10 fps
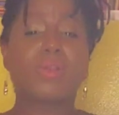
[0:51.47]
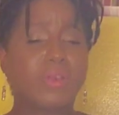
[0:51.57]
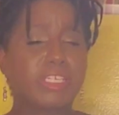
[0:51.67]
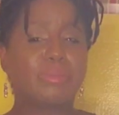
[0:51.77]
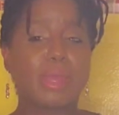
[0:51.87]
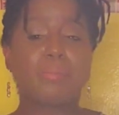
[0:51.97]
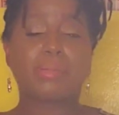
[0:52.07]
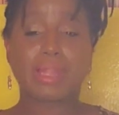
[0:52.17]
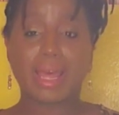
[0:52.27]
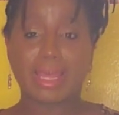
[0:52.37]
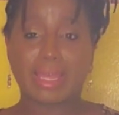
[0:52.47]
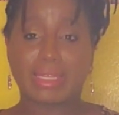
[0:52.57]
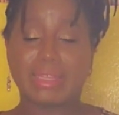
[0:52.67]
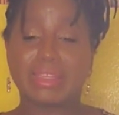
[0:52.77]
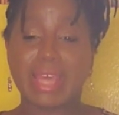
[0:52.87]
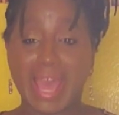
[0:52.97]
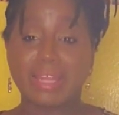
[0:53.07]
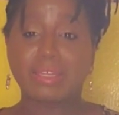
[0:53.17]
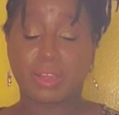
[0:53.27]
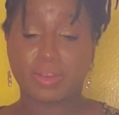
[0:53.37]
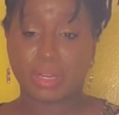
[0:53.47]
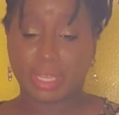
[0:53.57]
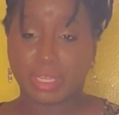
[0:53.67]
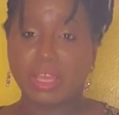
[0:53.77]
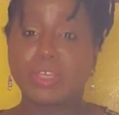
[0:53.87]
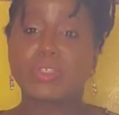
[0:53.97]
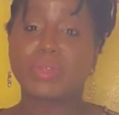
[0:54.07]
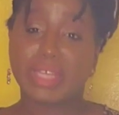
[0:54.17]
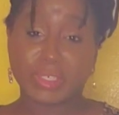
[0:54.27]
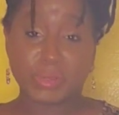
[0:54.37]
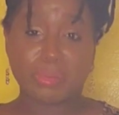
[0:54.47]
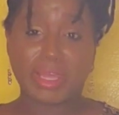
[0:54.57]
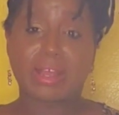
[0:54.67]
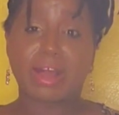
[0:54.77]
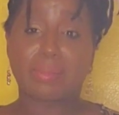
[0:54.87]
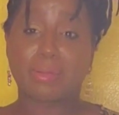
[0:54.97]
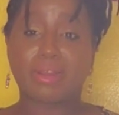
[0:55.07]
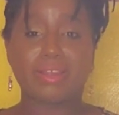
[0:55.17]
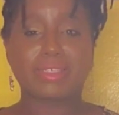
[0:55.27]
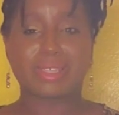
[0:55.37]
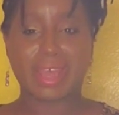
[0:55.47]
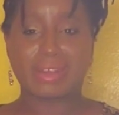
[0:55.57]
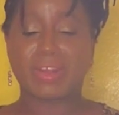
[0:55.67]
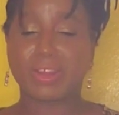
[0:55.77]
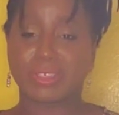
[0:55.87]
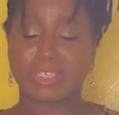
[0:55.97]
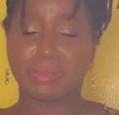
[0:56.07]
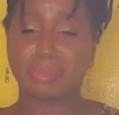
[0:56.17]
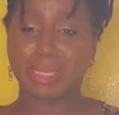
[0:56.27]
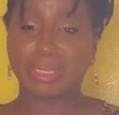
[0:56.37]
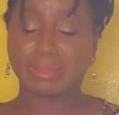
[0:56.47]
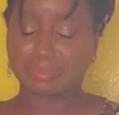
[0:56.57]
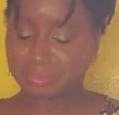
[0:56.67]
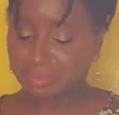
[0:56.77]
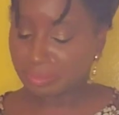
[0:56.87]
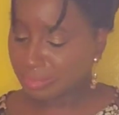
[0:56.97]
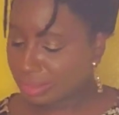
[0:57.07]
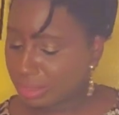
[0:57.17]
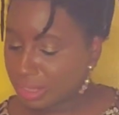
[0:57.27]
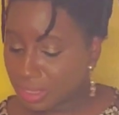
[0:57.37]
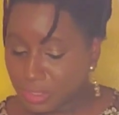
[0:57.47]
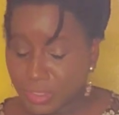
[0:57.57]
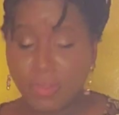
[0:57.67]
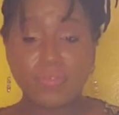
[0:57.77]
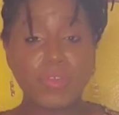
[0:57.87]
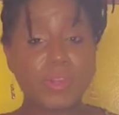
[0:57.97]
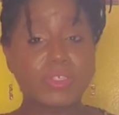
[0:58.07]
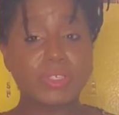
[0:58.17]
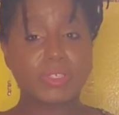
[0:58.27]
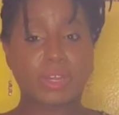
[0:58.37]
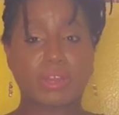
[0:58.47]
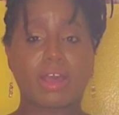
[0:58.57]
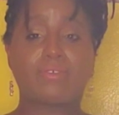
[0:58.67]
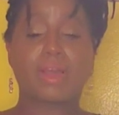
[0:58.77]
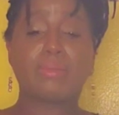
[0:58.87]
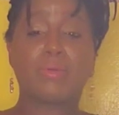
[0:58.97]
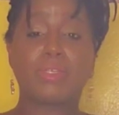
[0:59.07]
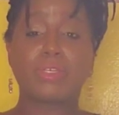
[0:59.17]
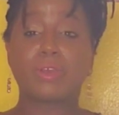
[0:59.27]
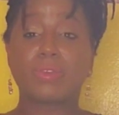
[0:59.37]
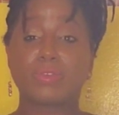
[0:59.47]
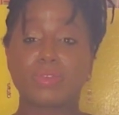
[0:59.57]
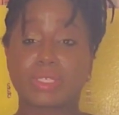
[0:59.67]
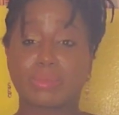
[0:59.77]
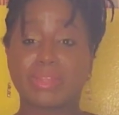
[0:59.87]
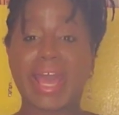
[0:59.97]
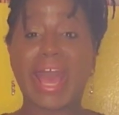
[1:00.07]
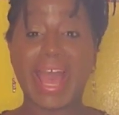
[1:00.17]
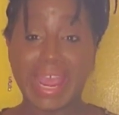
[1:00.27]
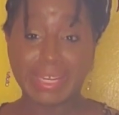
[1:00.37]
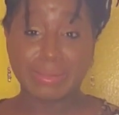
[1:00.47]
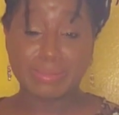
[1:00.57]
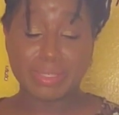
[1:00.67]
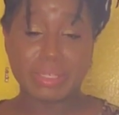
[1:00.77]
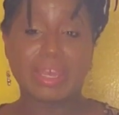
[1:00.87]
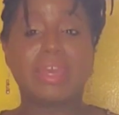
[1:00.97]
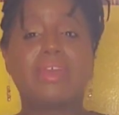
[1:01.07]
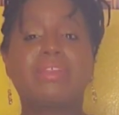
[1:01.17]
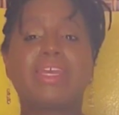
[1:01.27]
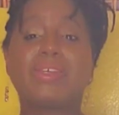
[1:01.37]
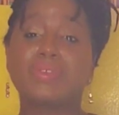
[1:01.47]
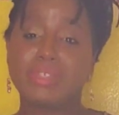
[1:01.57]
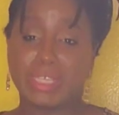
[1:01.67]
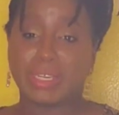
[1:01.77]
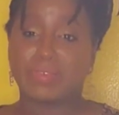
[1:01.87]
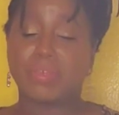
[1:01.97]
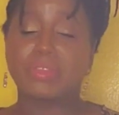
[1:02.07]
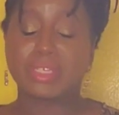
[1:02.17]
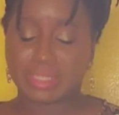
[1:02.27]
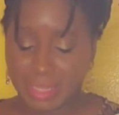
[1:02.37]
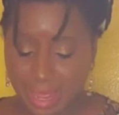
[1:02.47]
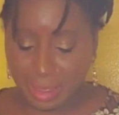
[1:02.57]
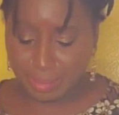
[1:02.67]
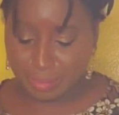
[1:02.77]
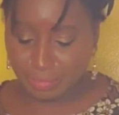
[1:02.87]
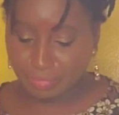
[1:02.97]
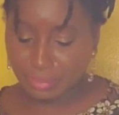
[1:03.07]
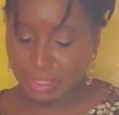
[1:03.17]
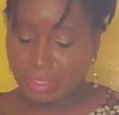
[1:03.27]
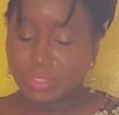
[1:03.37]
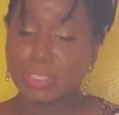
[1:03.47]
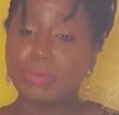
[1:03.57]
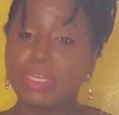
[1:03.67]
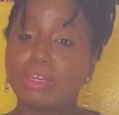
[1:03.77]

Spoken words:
we're going to be applying that learning to electroplate copper onto that heart-shaped pendant. So first, to start off, I'm going to go through some of the items that you'll need for this lab. You will